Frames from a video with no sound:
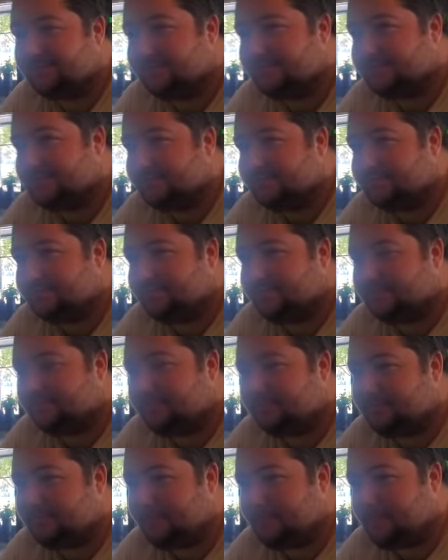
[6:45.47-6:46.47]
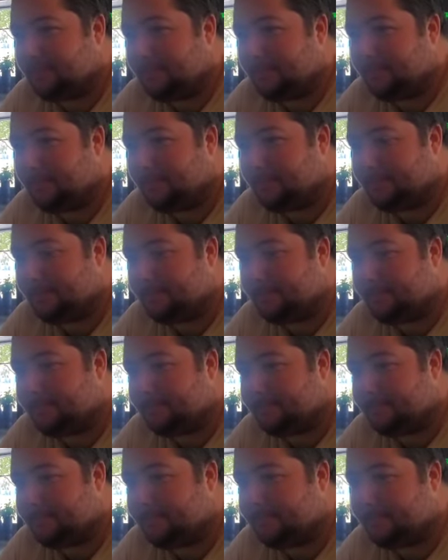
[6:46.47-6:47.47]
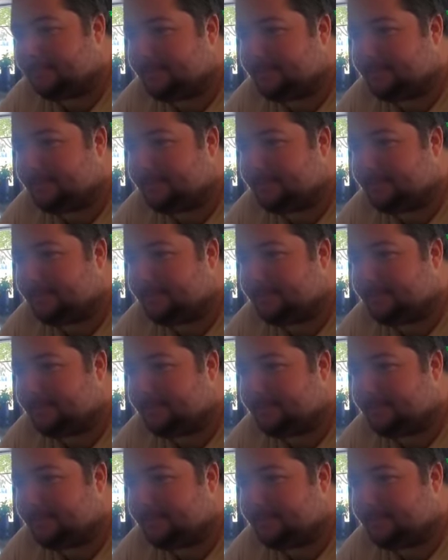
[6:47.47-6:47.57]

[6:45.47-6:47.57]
Nothing is said.